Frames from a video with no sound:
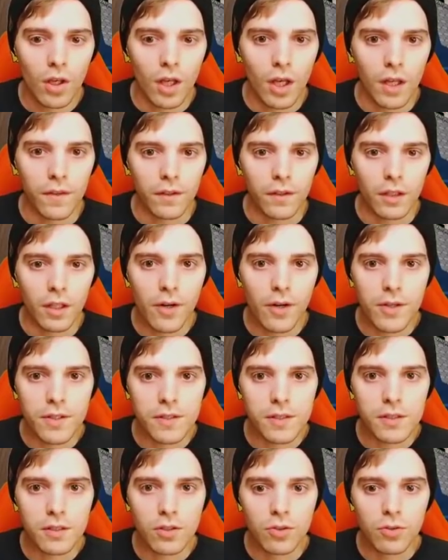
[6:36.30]
And the Galarian
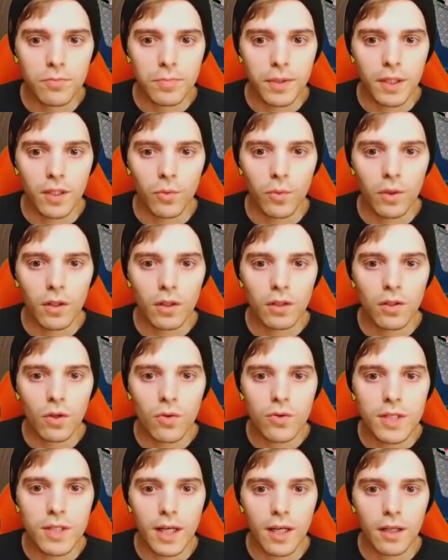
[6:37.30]
Zigzagoon ping will
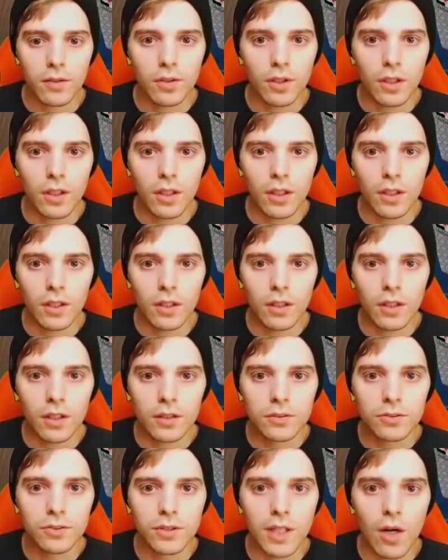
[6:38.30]
go down
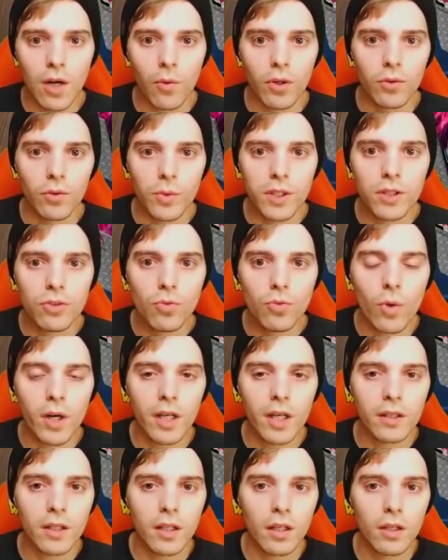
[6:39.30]
onto that one. We do
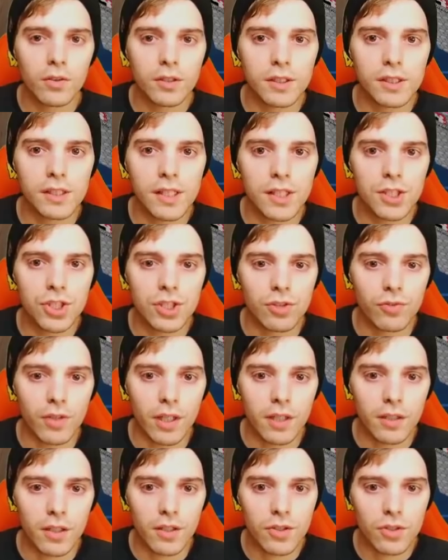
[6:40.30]
one-hit KO Zacian
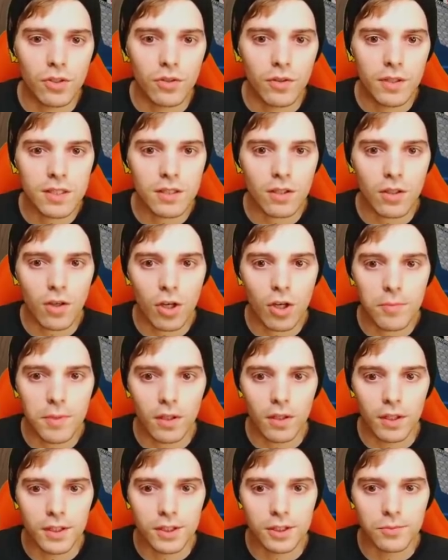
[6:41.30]
right there, so it's going to
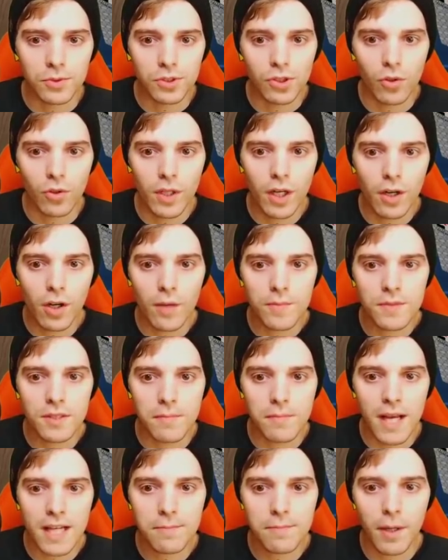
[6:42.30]
be awesome. So here comes the
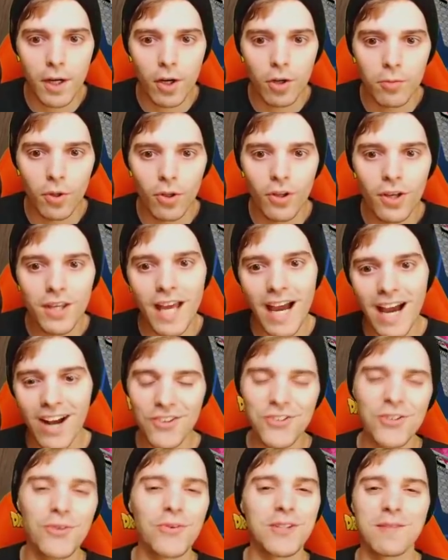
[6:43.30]
Max Pyro Ball. Yeah,
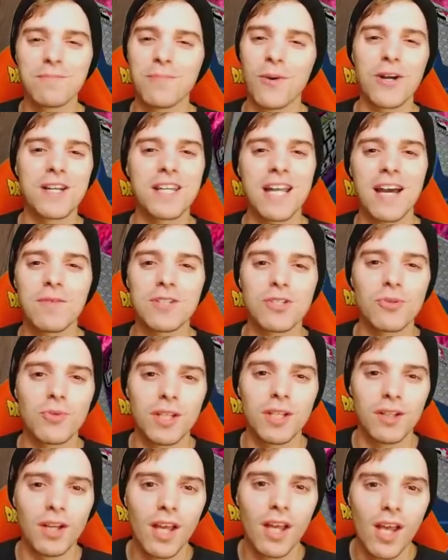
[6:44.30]
also with the burn damage,
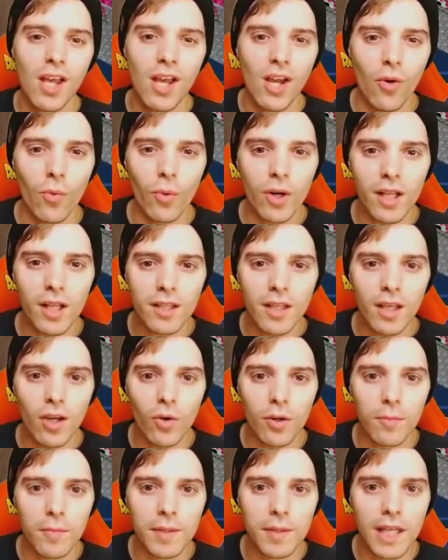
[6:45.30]
we one-hit
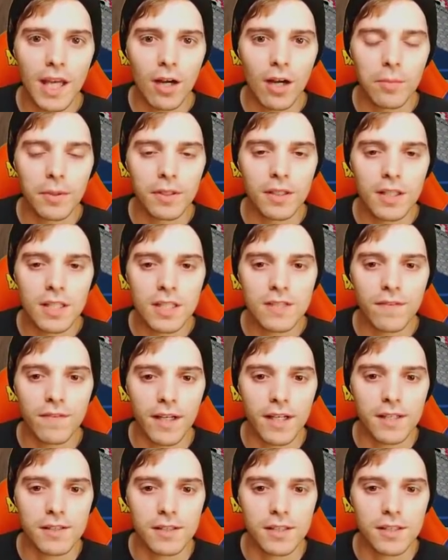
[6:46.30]
KO him anyhow, but it is
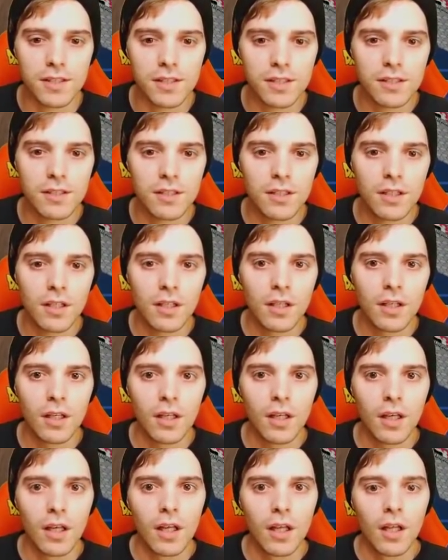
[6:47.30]
fine as it is.
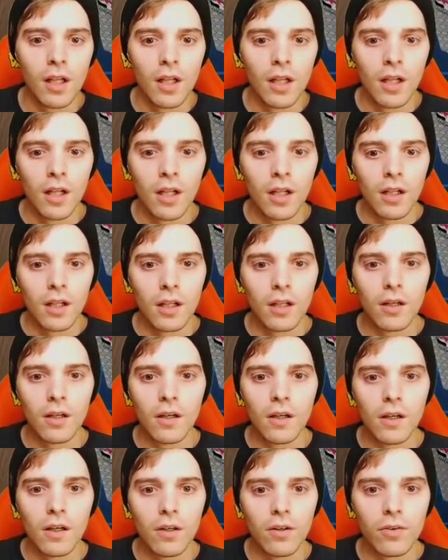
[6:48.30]

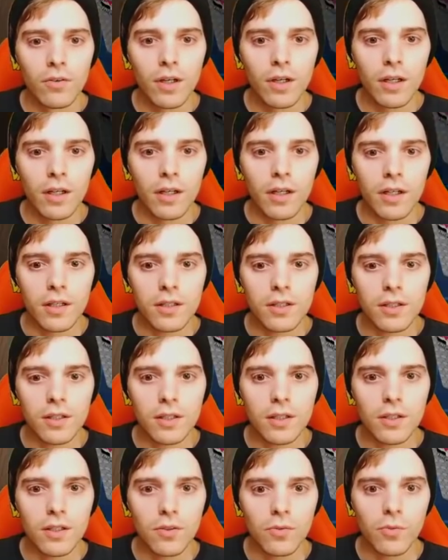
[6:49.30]
Alright,
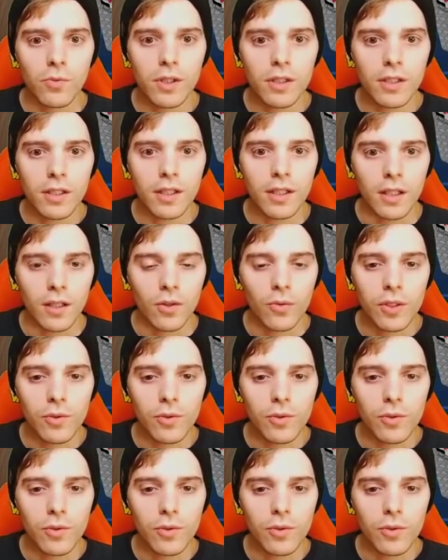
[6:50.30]
what now?